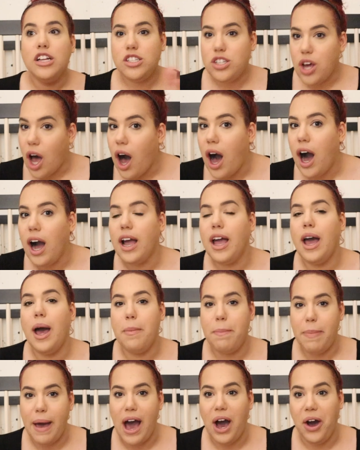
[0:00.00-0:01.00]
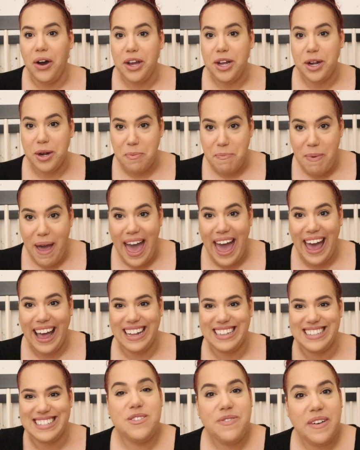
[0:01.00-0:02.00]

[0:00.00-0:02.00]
Talk about your pets.